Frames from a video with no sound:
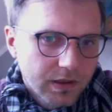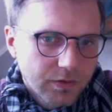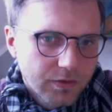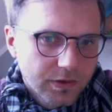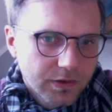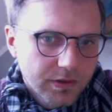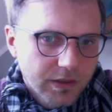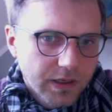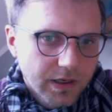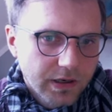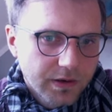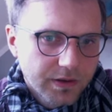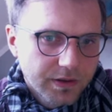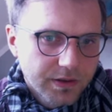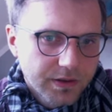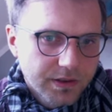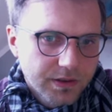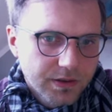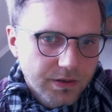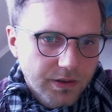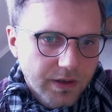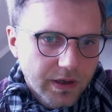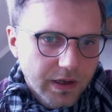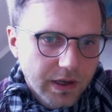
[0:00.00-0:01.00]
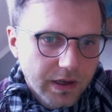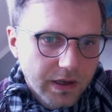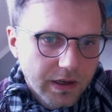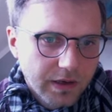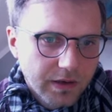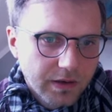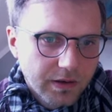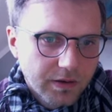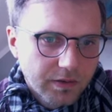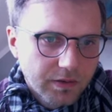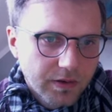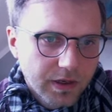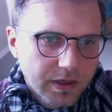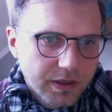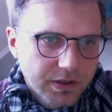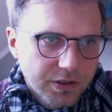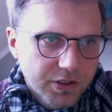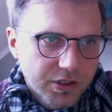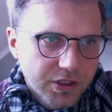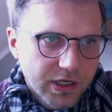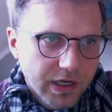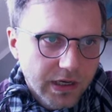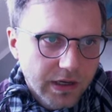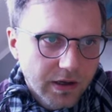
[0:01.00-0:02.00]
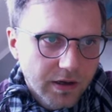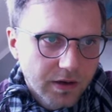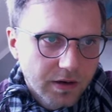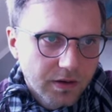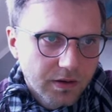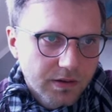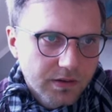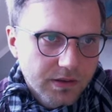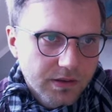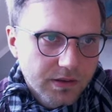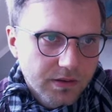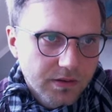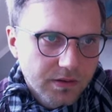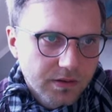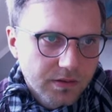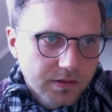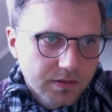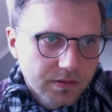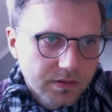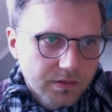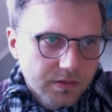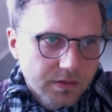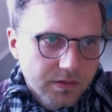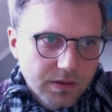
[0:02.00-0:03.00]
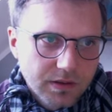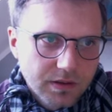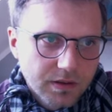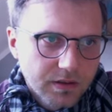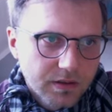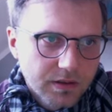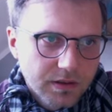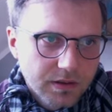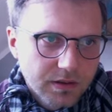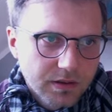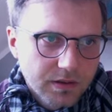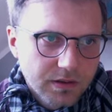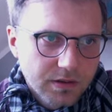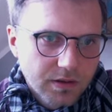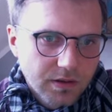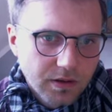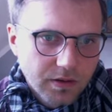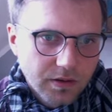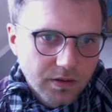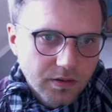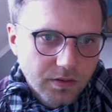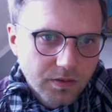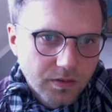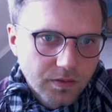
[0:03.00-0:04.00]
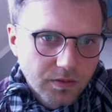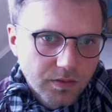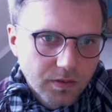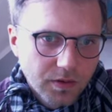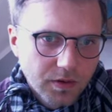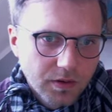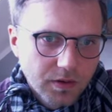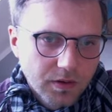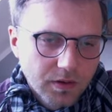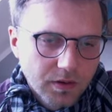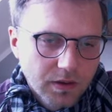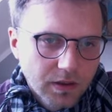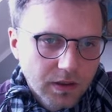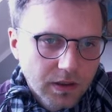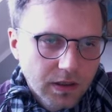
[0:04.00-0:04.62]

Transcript: criterias you can you can check out so this is not a good one